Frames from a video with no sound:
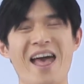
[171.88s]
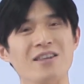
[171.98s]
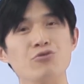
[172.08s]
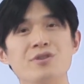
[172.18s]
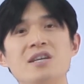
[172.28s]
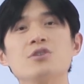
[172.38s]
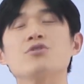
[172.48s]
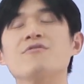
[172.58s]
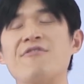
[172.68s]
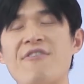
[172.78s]
and you need to
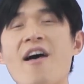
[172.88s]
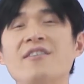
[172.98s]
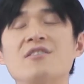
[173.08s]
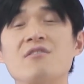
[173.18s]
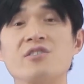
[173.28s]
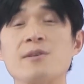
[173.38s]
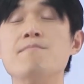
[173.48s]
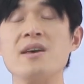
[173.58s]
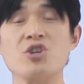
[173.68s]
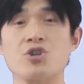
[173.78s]
find the
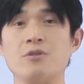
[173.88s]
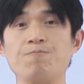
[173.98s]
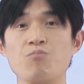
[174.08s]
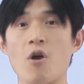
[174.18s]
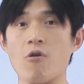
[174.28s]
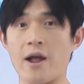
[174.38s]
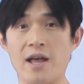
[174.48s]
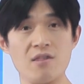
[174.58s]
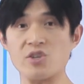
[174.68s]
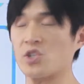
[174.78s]
summation, okay?
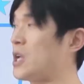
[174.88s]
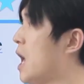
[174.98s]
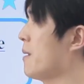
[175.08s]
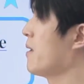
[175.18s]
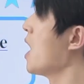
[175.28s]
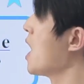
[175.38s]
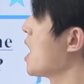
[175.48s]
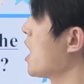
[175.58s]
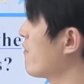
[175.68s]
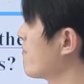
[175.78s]
The sum
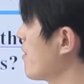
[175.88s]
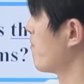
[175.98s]
of the